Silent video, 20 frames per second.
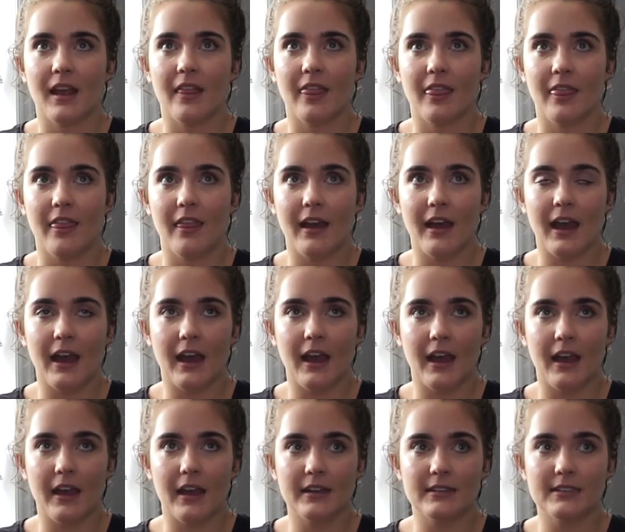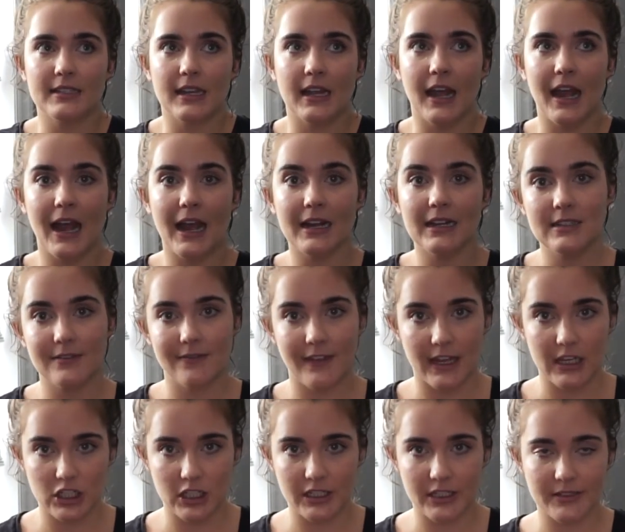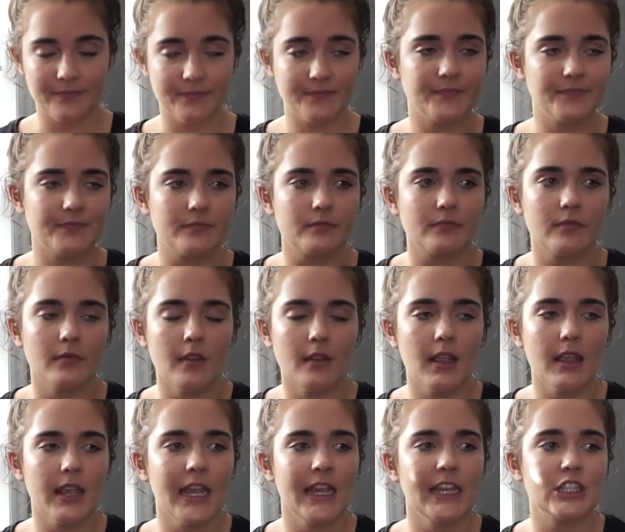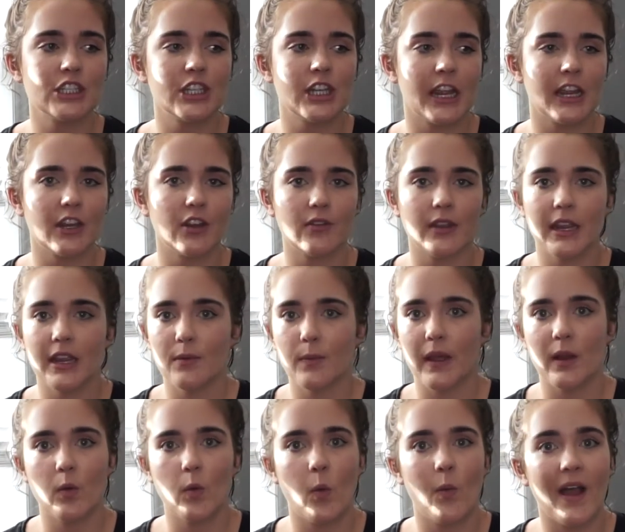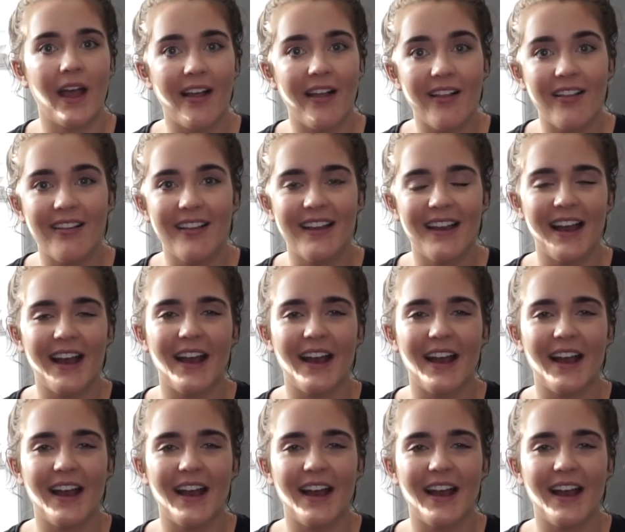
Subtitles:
that activation in January went well,